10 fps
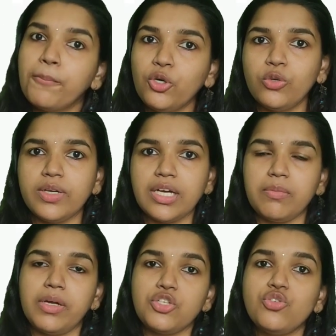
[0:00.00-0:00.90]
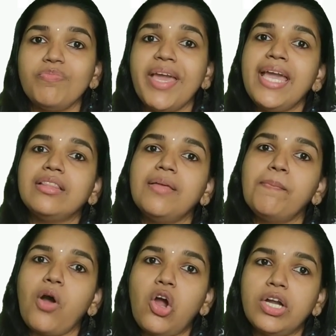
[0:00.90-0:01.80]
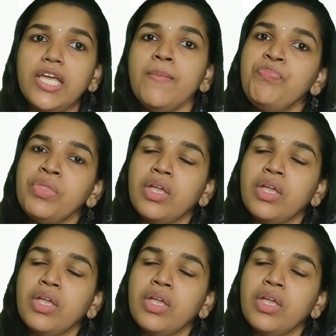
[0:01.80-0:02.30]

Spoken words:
Purva Karma, to make the body